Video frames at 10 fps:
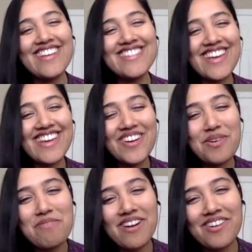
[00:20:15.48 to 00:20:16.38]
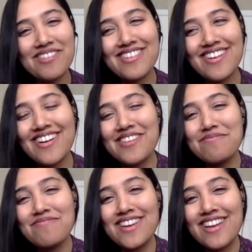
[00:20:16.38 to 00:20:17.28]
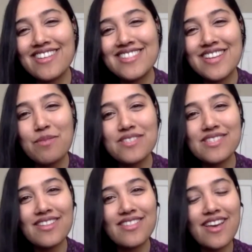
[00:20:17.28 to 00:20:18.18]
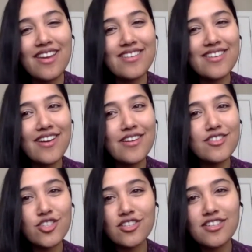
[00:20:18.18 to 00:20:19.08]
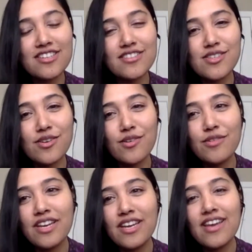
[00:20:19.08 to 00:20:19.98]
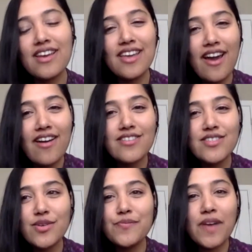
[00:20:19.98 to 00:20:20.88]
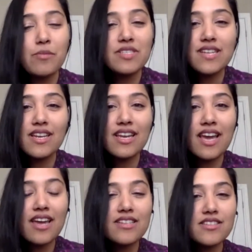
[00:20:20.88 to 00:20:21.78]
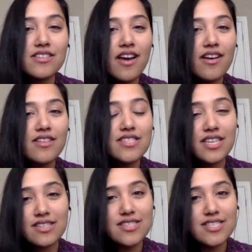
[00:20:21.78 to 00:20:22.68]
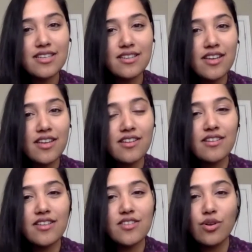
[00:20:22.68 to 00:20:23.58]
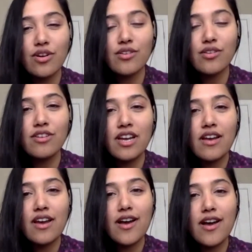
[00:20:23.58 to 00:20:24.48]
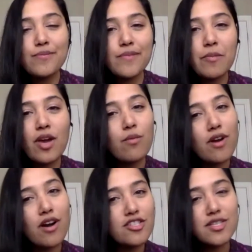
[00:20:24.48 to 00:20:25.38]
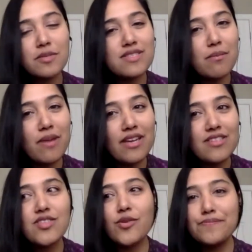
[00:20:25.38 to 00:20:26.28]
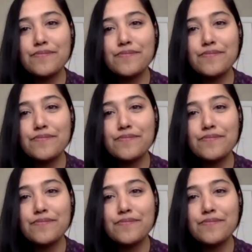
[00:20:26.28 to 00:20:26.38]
as I go about the next steps in that journey. So yeah, so I'll be studying at TST in Toronto, and my home college is going to be St. Mike's. So